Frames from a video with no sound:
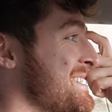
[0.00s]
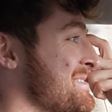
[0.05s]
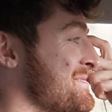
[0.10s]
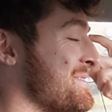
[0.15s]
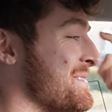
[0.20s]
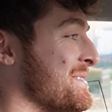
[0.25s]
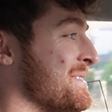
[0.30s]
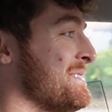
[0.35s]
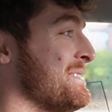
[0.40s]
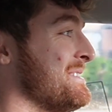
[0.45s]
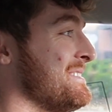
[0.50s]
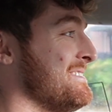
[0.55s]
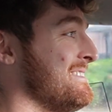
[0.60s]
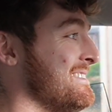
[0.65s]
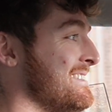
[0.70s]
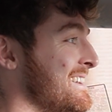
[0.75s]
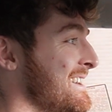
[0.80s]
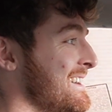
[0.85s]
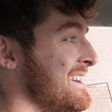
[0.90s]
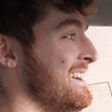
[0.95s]
for,
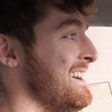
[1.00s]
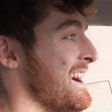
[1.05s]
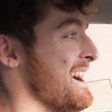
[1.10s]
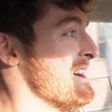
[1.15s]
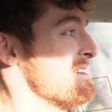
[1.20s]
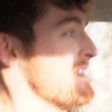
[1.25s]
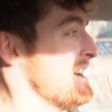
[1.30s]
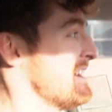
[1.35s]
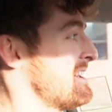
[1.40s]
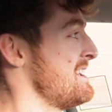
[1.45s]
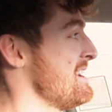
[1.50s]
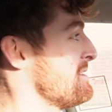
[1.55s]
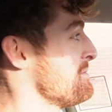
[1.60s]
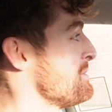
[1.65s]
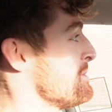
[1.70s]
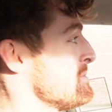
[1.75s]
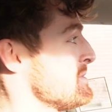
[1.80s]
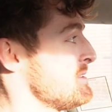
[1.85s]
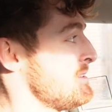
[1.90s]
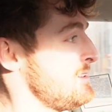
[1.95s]
I can't
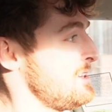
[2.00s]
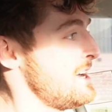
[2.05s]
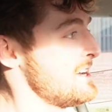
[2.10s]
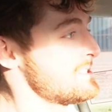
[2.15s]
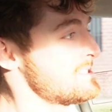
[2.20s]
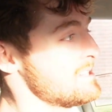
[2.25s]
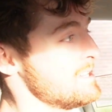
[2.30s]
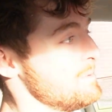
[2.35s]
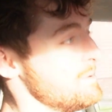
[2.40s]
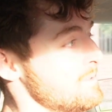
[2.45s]
remember the last time